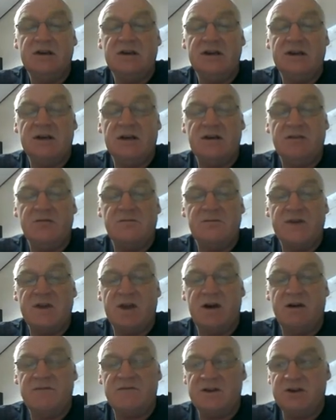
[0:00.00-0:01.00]
from the
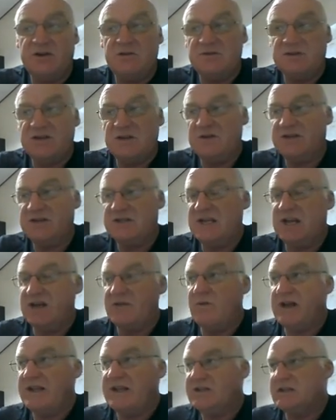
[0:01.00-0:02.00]
afternoon, so it's
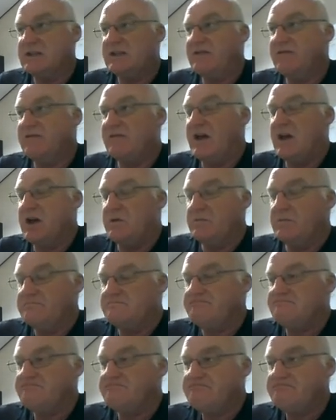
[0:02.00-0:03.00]
southwesterly flow
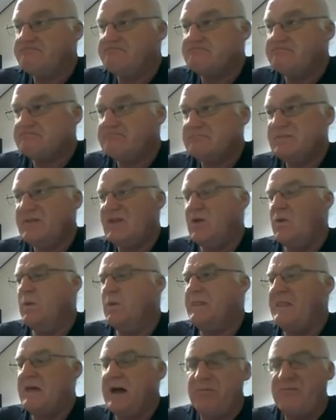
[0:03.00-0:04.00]

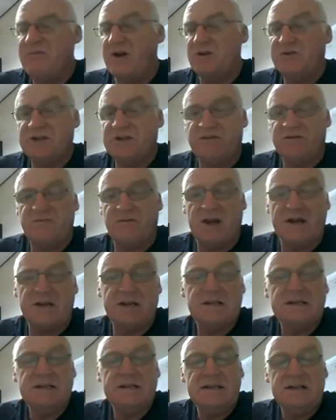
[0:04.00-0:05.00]
with that approaching front,
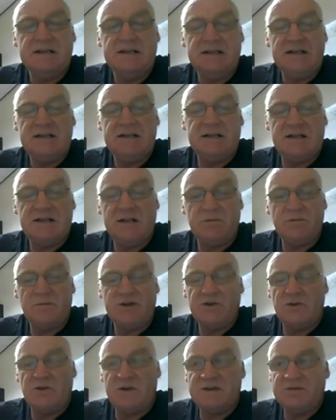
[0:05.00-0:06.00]

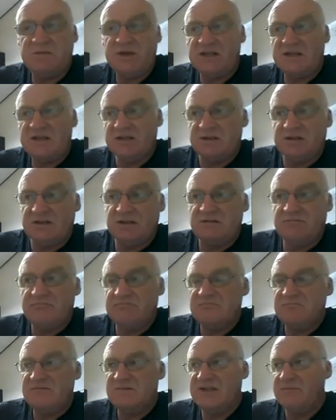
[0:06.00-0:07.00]
which always means that
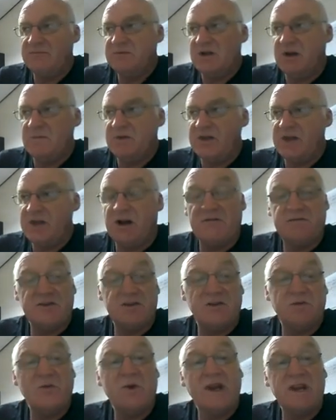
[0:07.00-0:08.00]
sometime in the
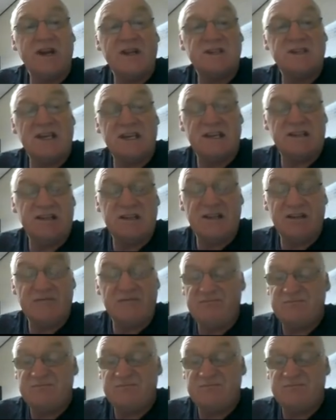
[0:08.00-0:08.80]
afternoon we're going to see the